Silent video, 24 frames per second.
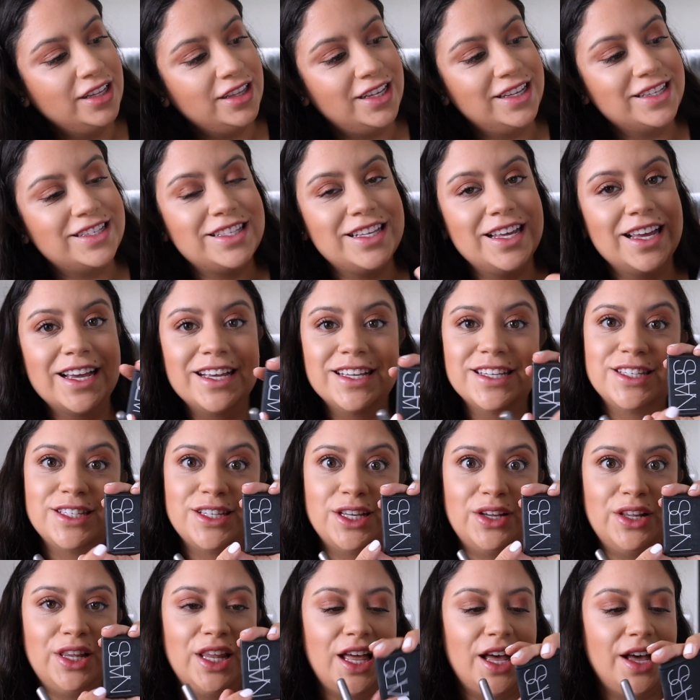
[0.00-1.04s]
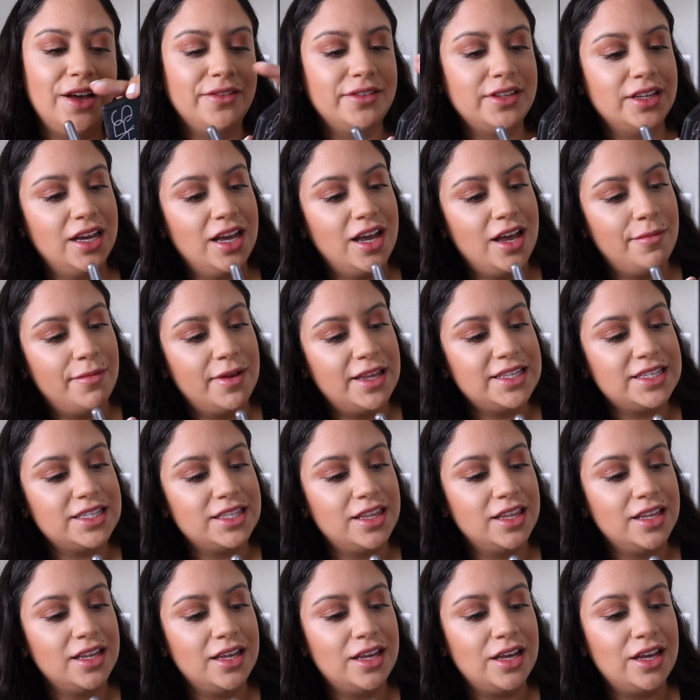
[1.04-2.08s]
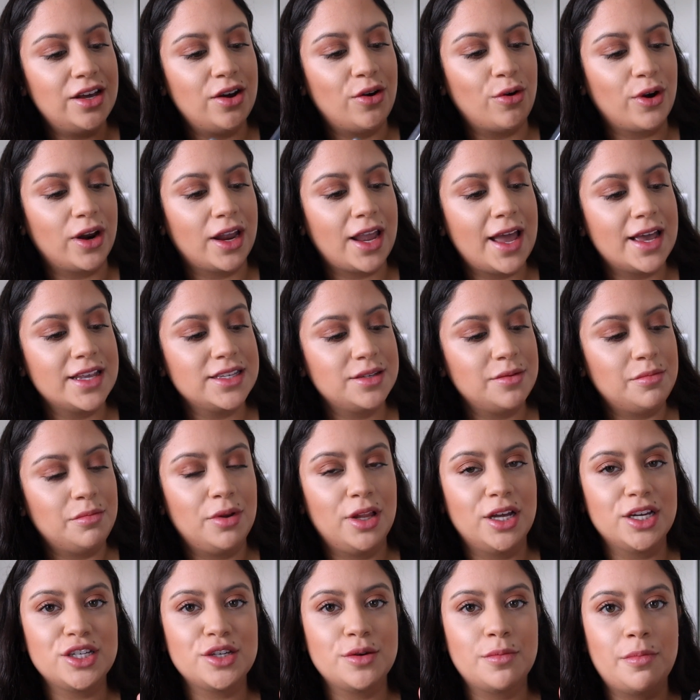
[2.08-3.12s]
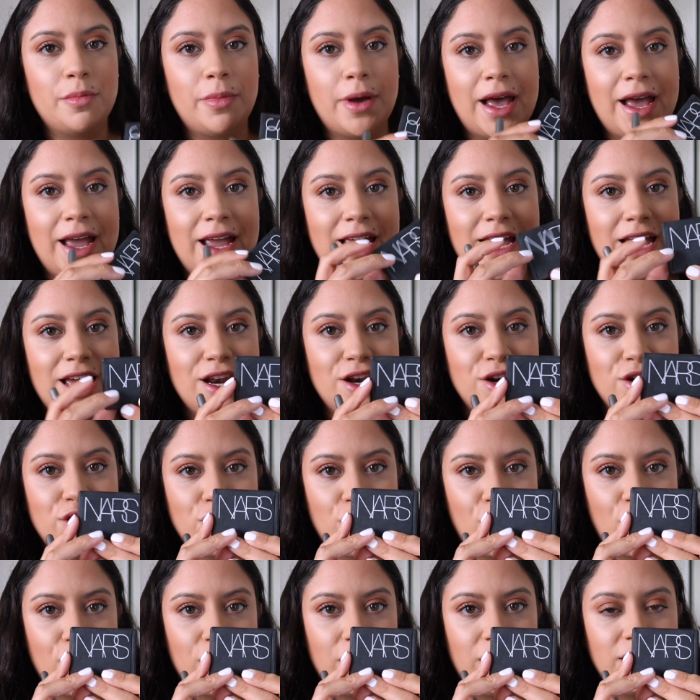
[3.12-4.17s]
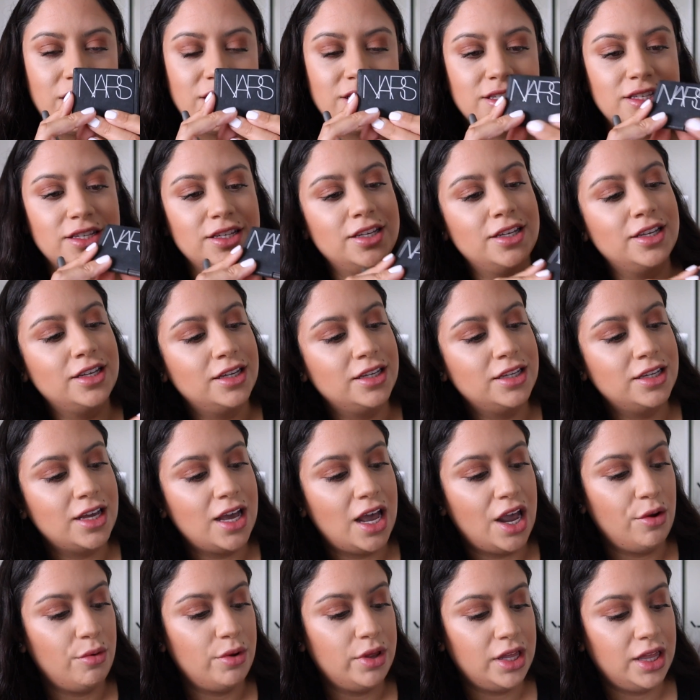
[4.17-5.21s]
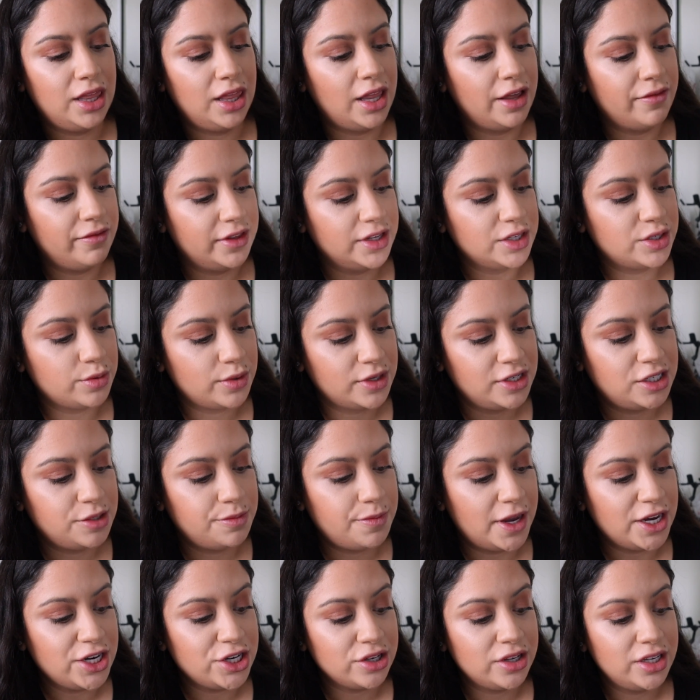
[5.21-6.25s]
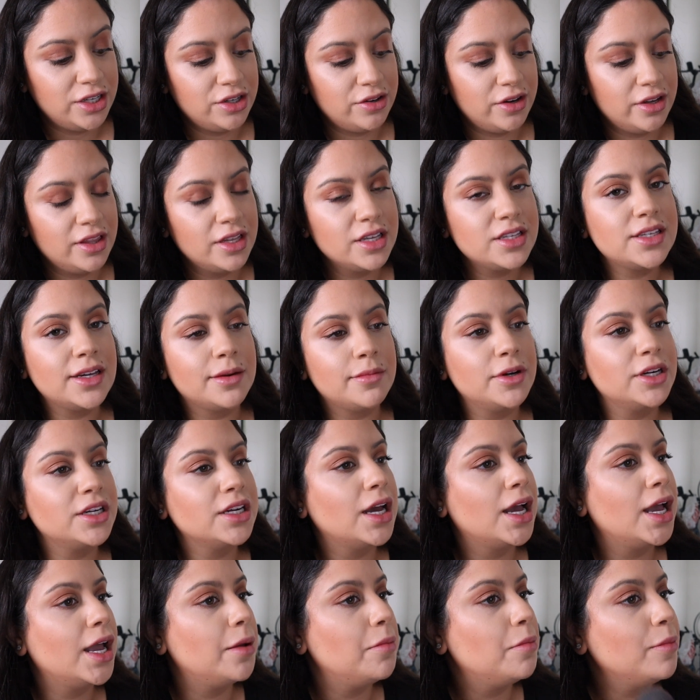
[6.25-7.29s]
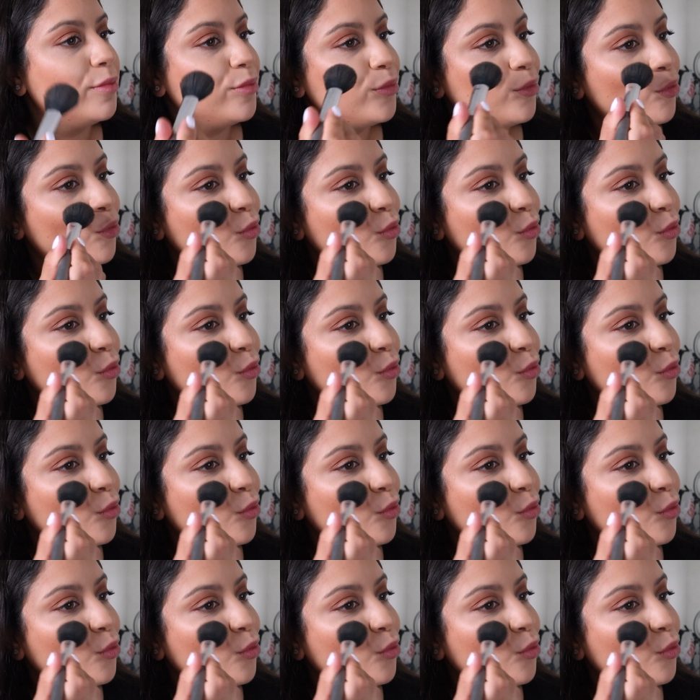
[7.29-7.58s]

This thing is so loved. It's the Orgasm blush by Nars. I really love this one, especially during the summertime.